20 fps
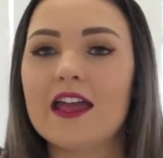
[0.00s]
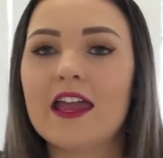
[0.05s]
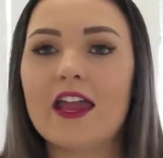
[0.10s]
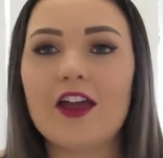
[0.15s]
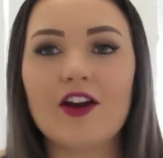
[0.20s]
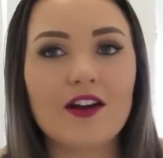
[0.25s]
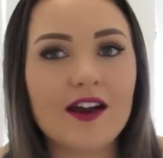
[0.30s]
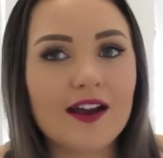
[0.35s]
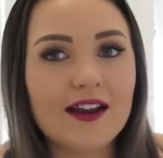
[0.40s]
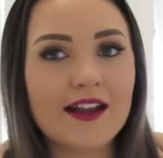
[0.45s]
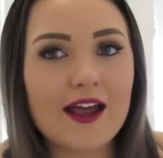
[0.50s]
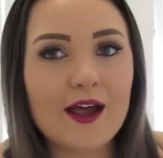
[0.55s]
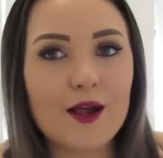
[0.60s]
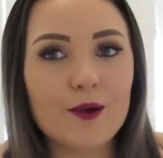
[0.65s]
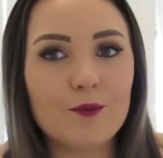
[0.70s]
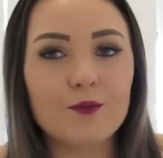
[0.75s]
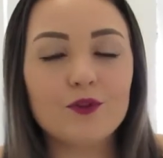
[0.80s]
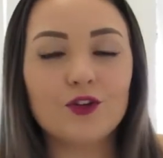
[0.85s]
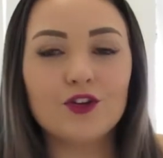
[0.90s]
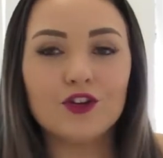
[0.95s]
here I
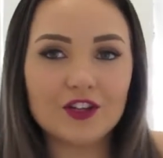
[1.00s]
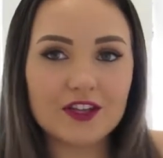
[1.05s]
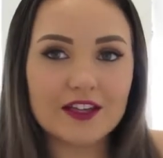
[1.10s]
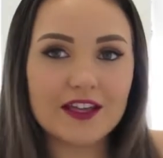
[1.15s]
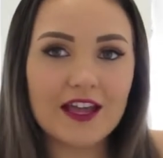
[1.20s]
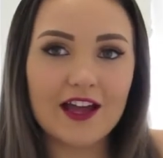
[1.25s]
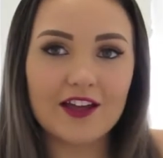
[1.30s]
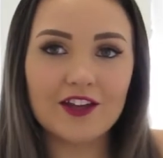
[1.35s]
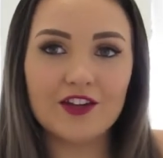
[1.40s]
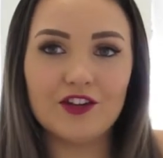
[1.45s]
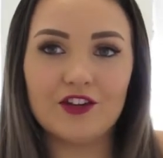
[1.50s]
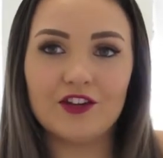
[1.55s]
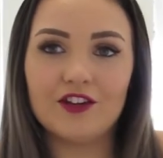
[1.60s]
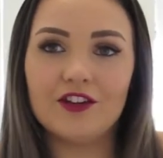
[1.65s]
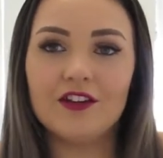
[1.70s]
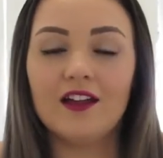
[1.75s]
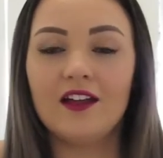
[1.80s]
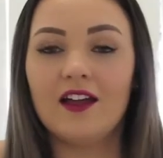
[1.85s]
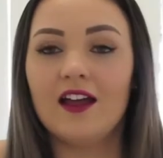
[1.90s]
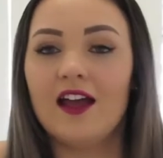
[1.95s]
am looking at you